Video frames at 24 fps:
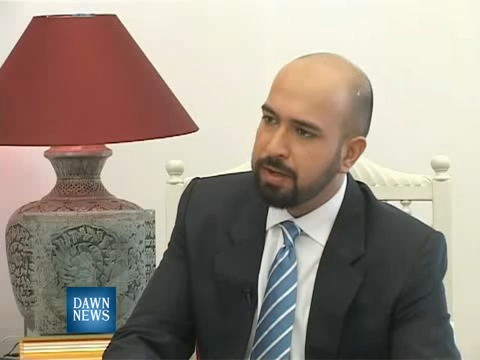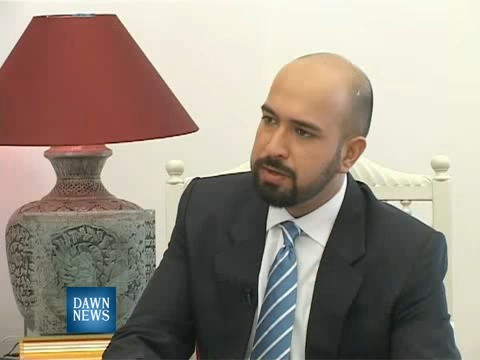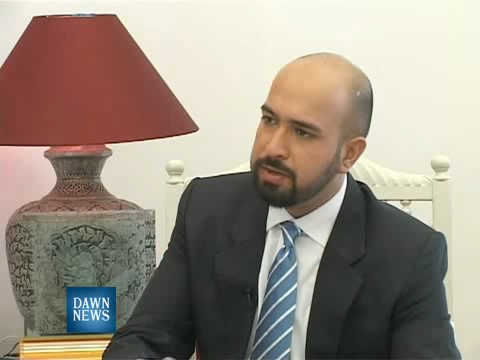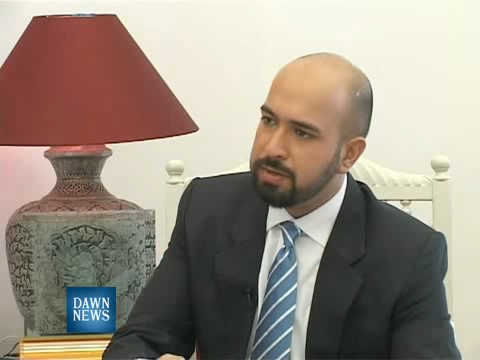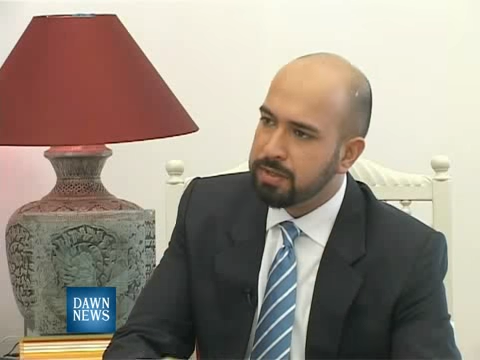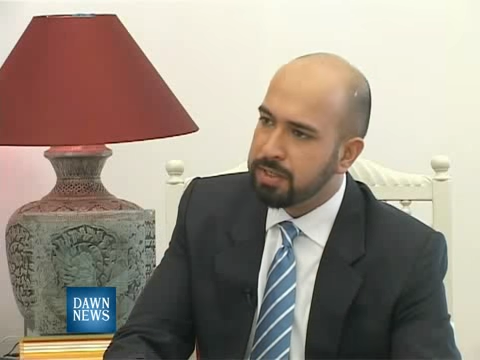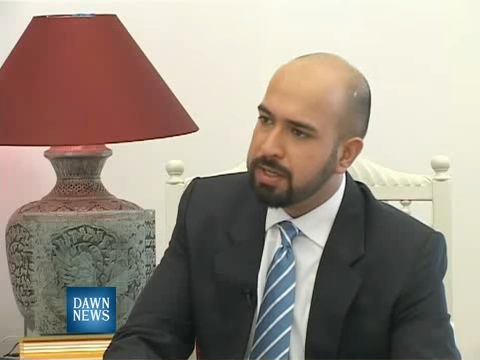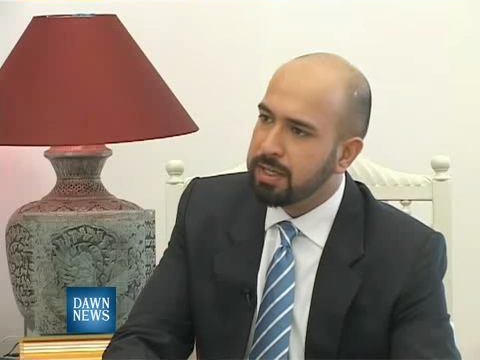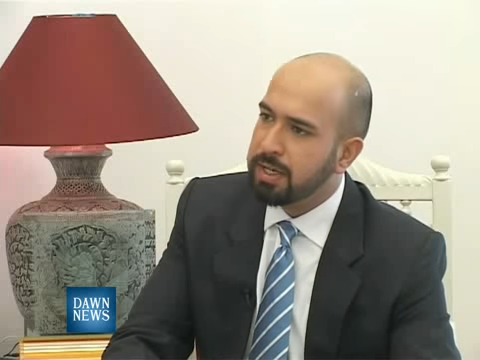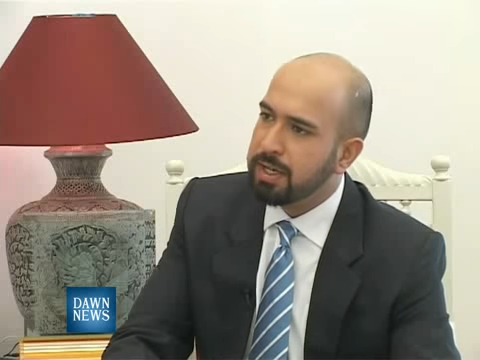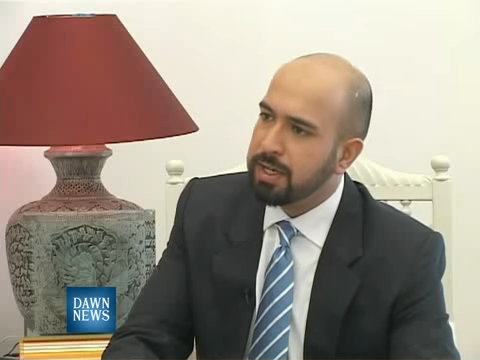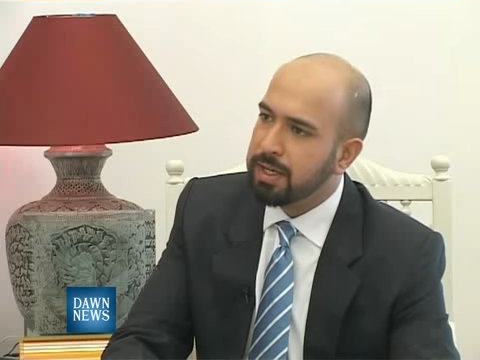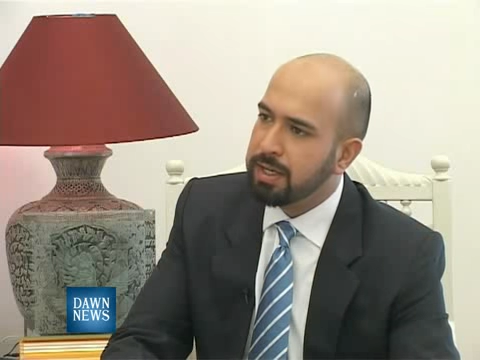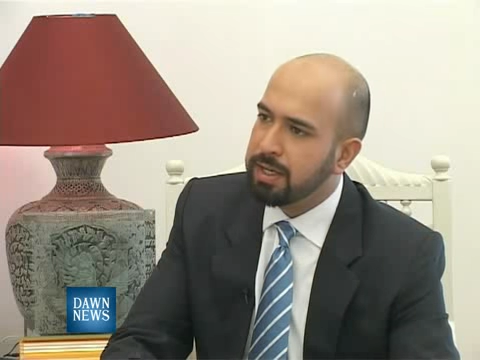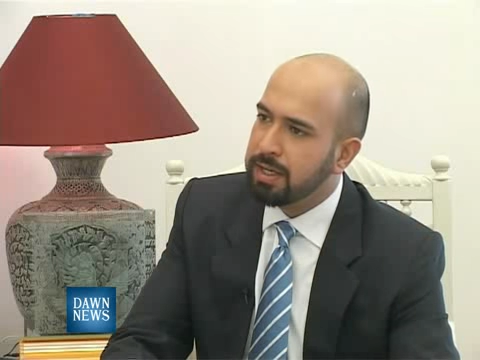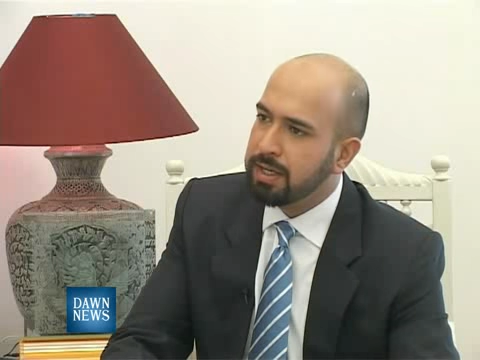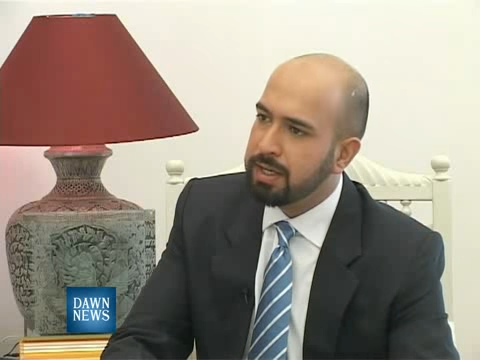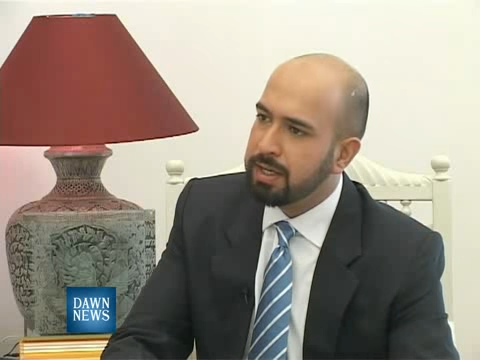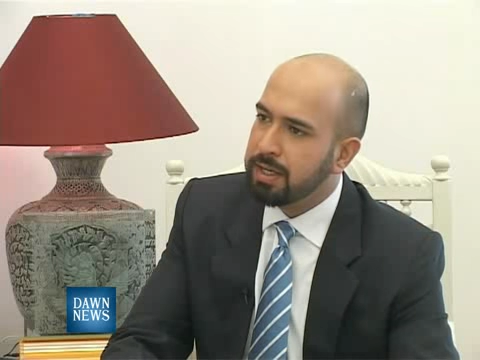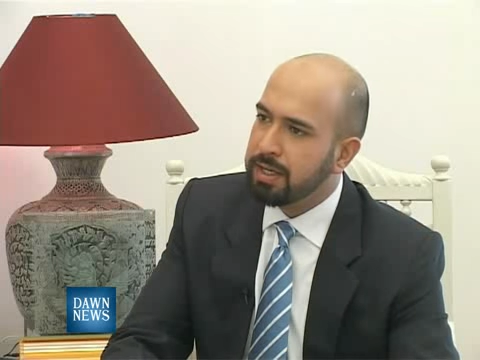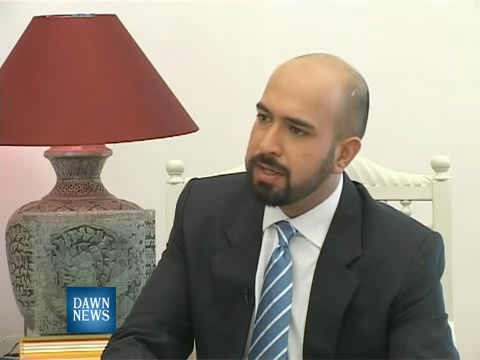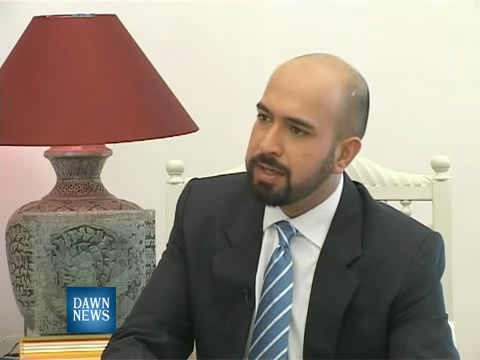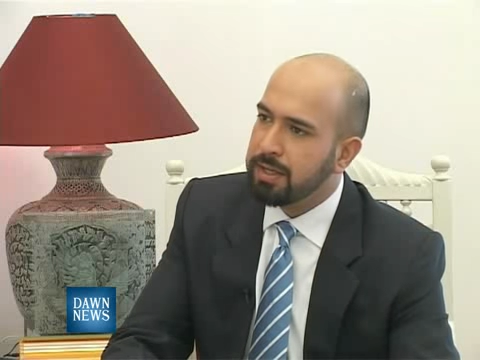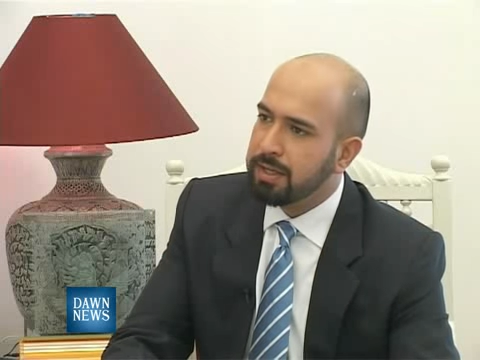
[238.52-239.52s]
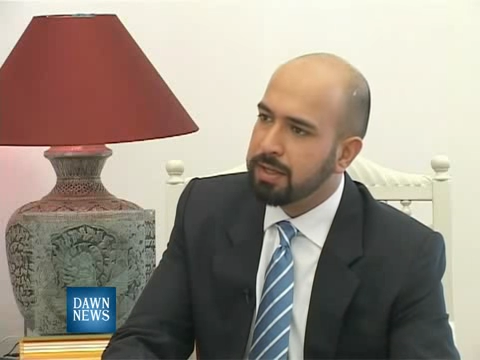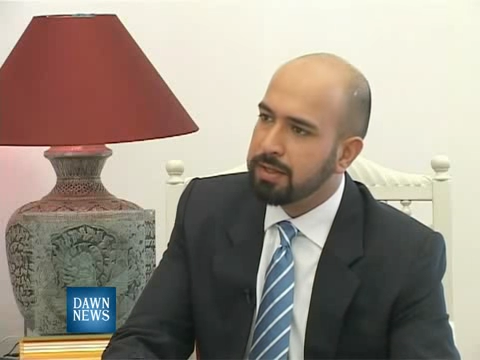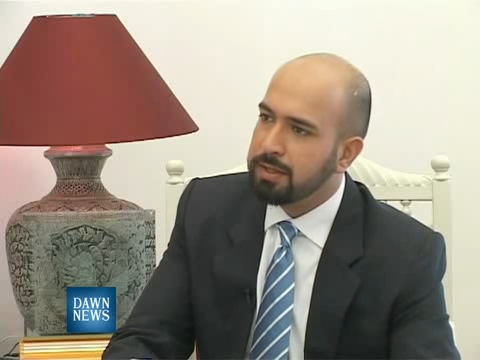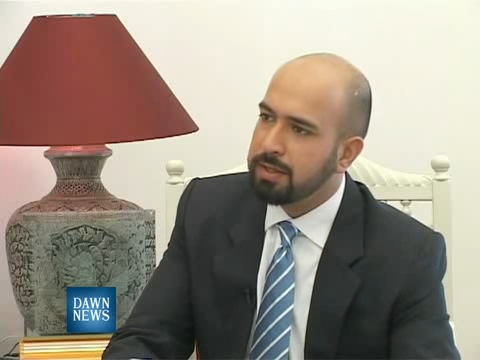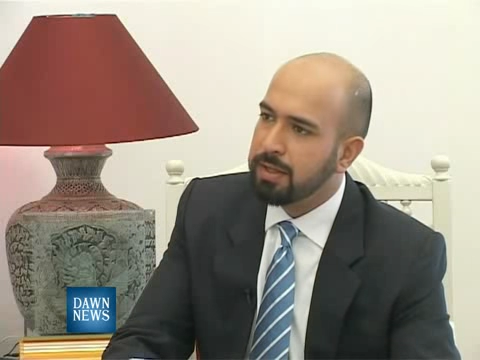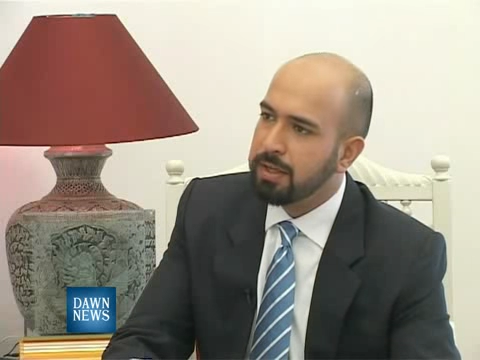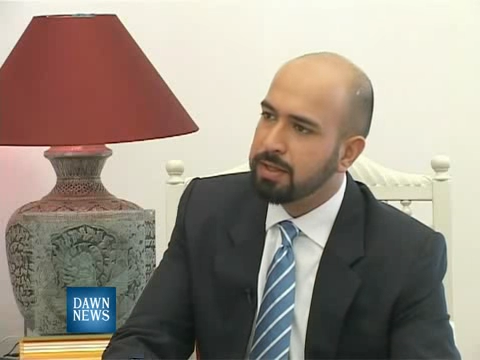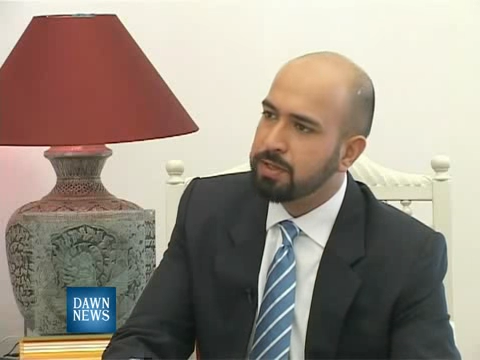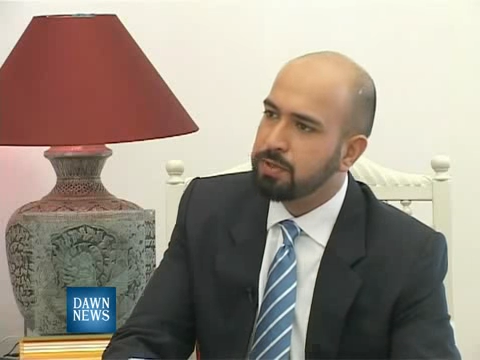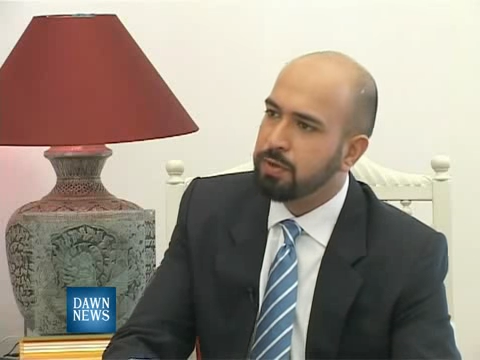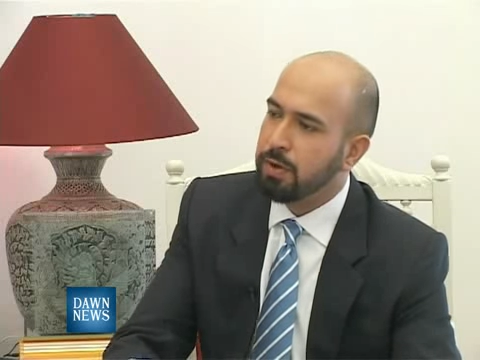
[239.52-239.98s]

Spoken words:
to say that